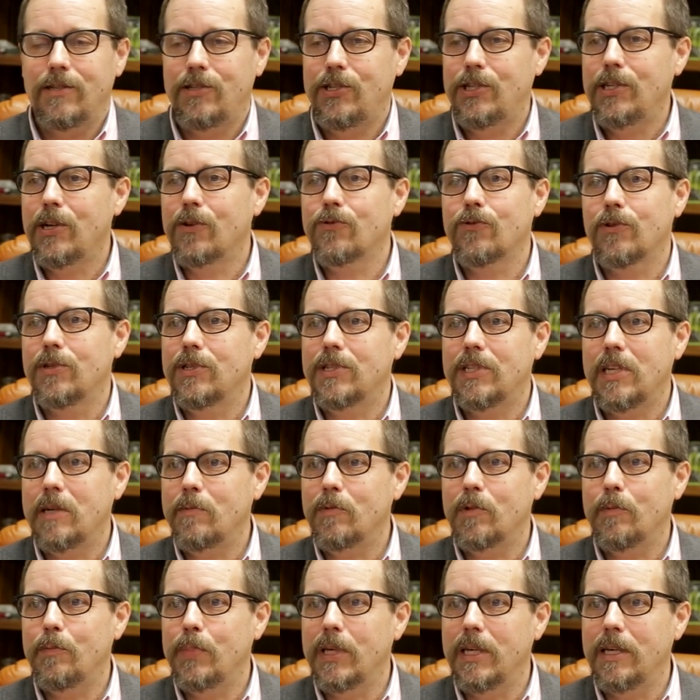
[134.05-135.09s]
Children
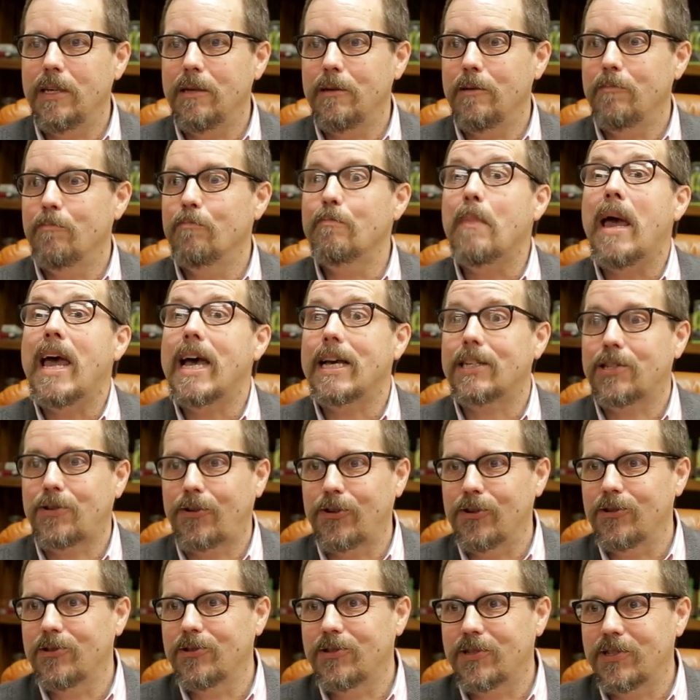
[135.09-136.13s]
seem to be
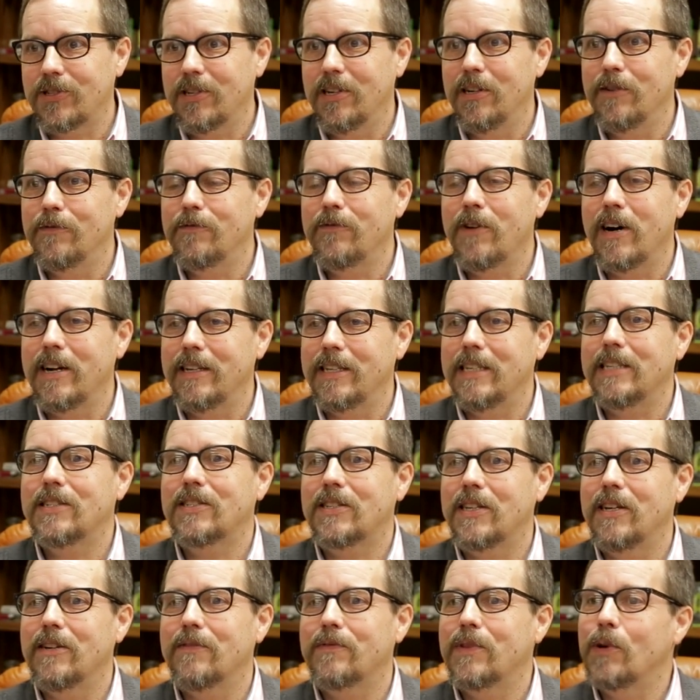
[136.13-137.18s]
masters of finding
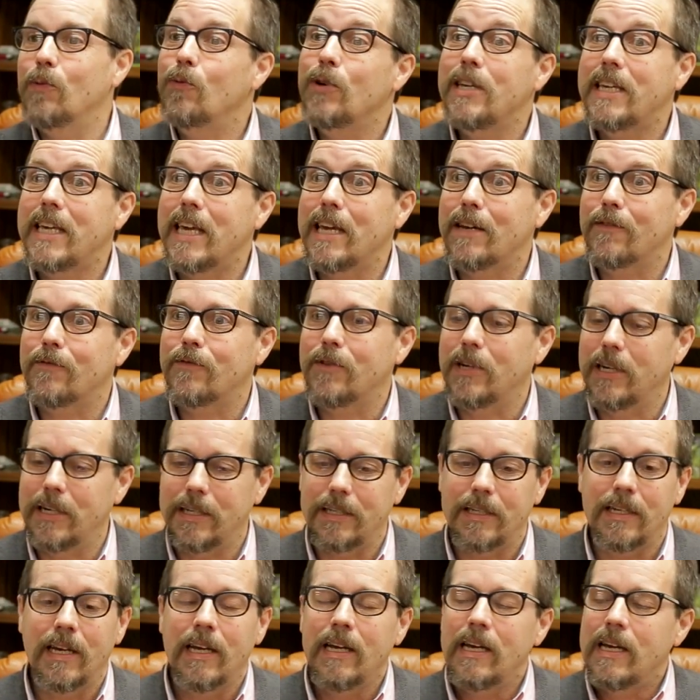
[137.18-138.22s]
stuff that we can't
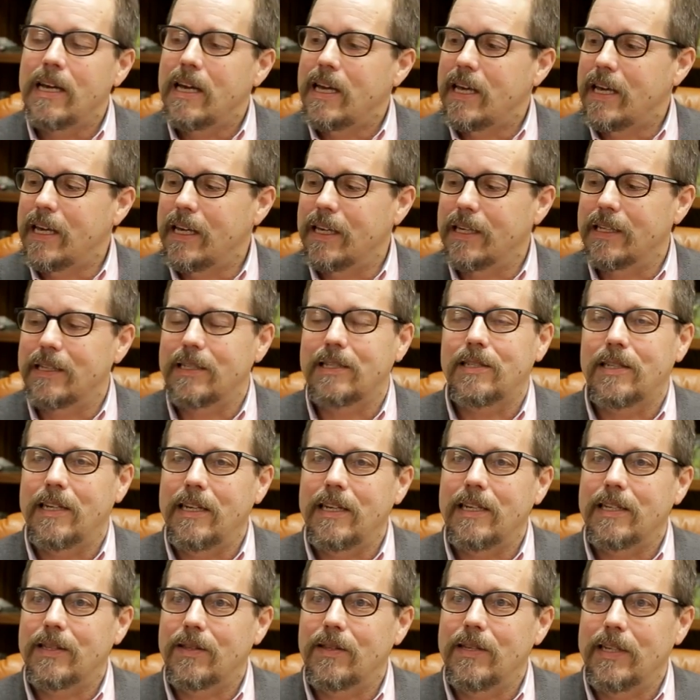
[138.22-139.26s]
find. And
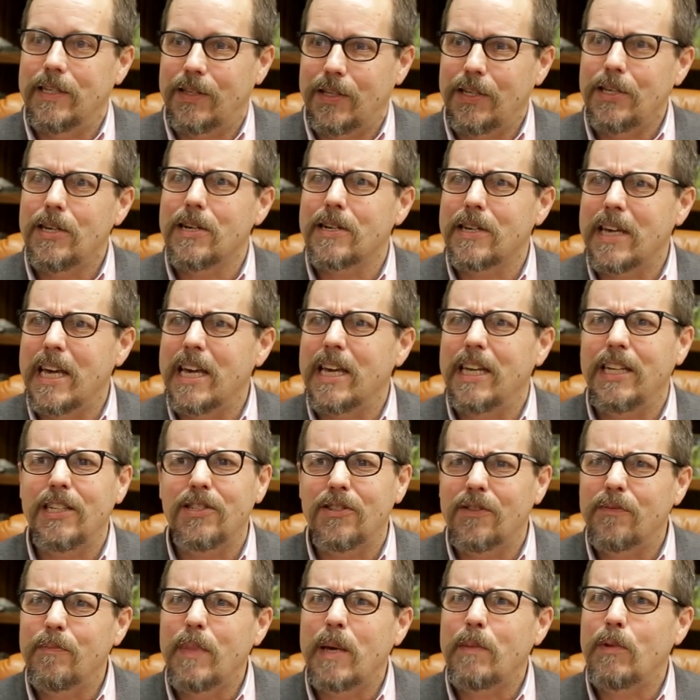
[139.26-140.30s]
at the young
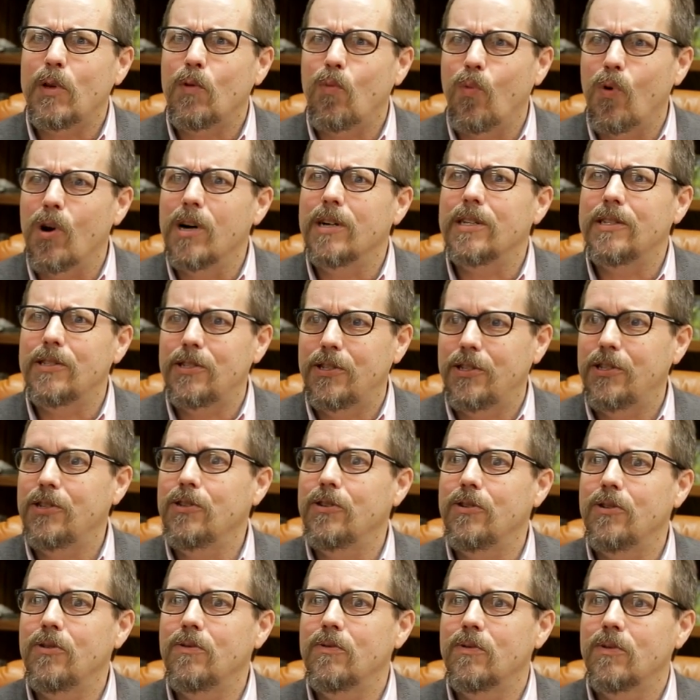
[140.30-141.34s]
age of maybe 1,
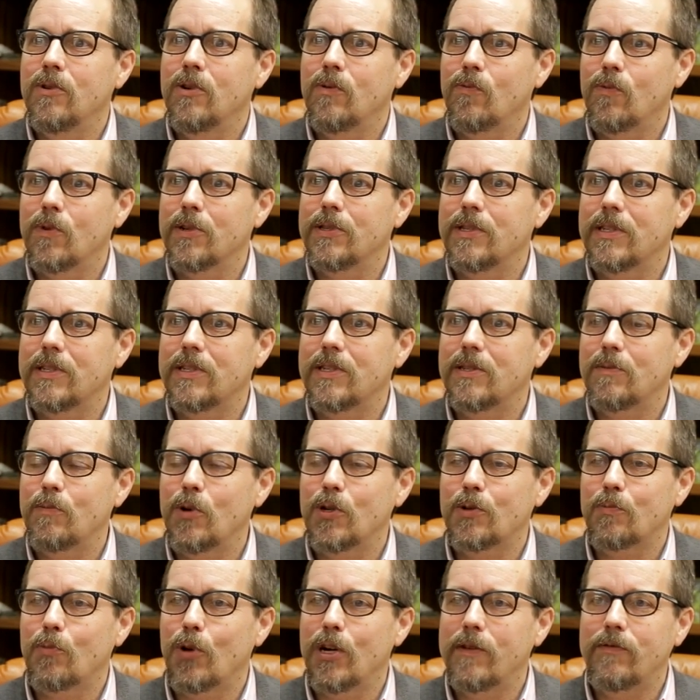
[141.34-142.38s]
2, where this is
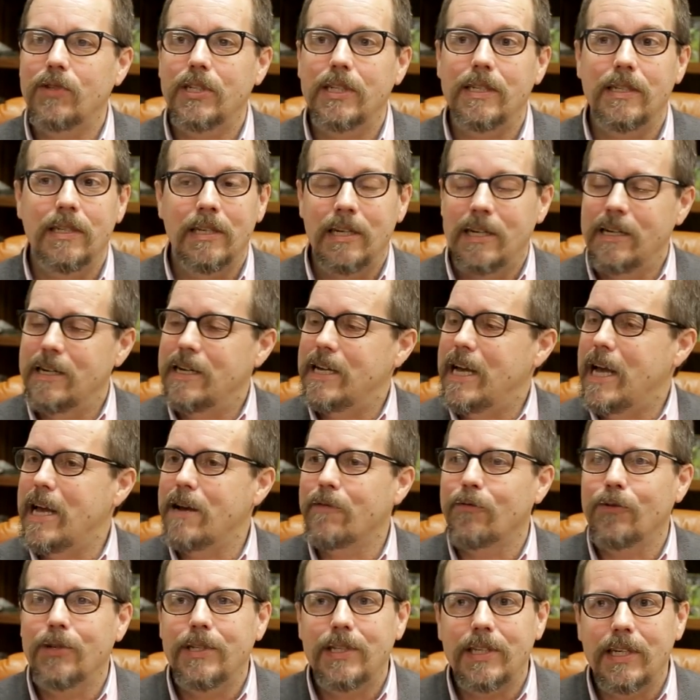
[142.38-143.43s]
most prevalent,
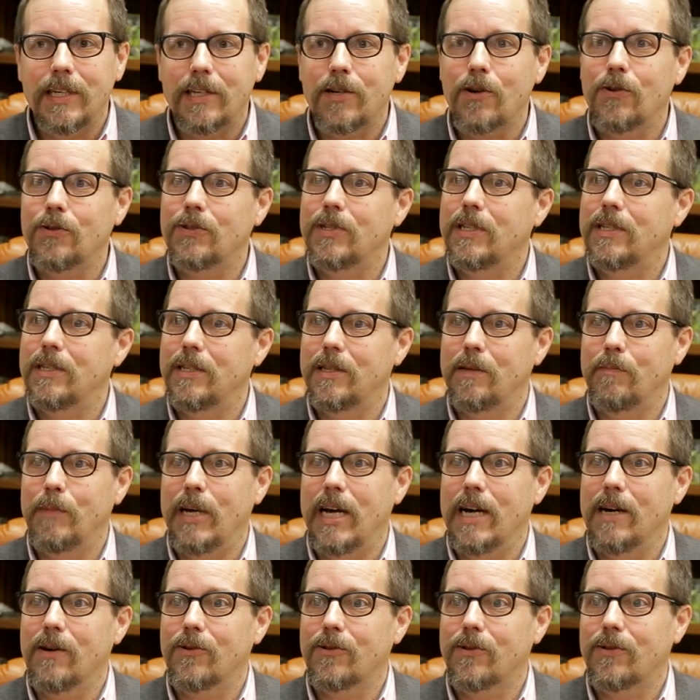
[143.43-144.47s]
everything goes into the
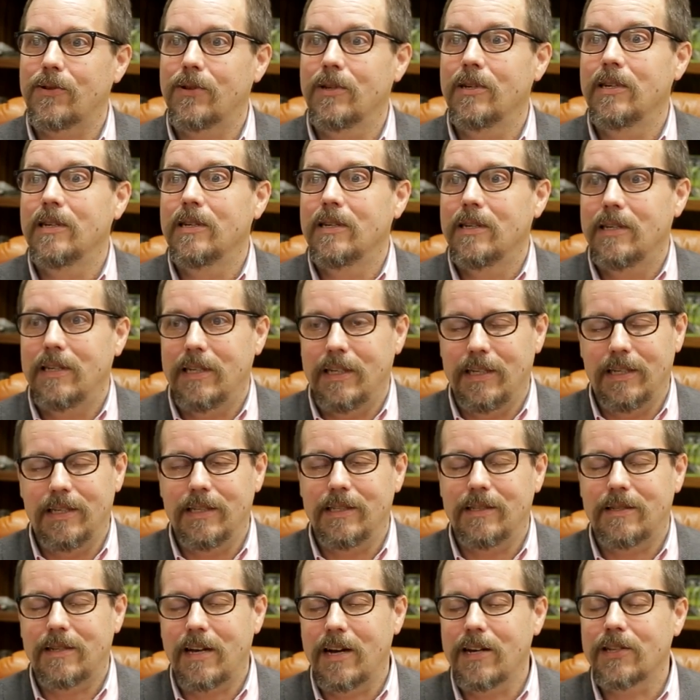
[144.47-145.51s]
mouth
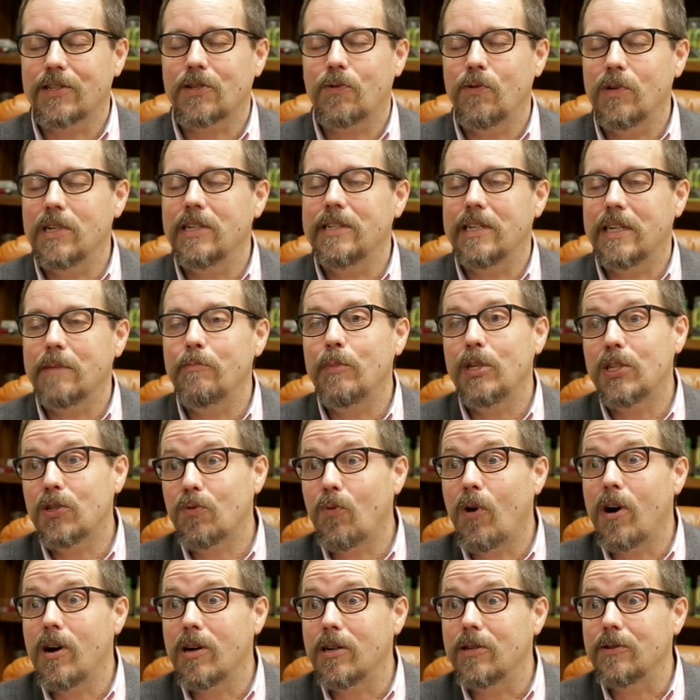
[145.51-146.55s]
and consequently can be
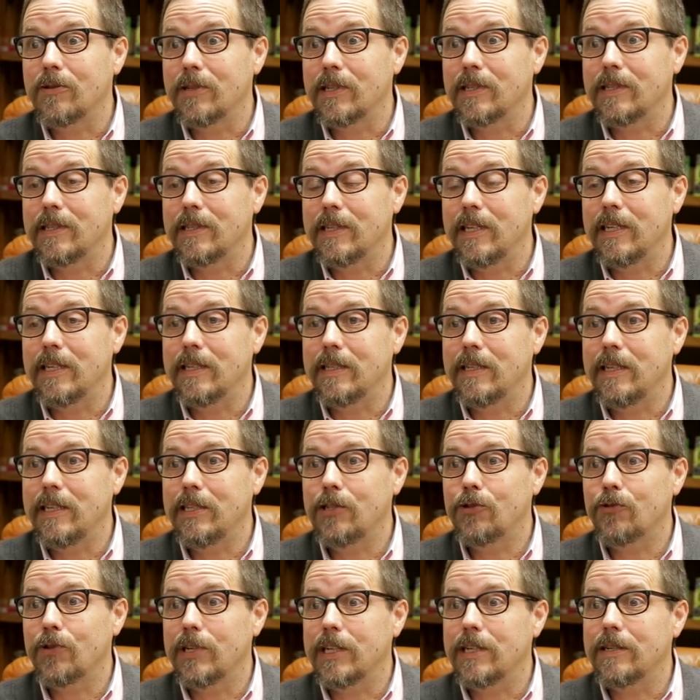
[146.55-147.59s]
swallowed and
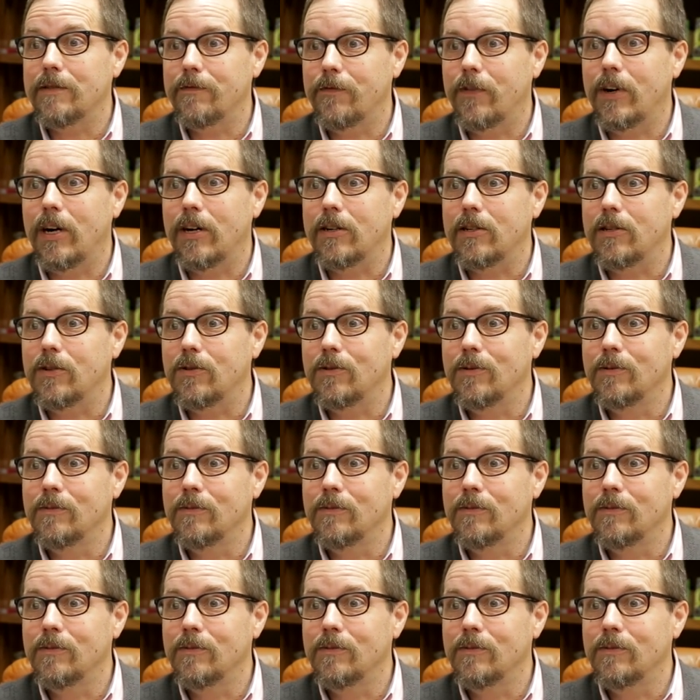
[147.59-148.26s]
injury can follow.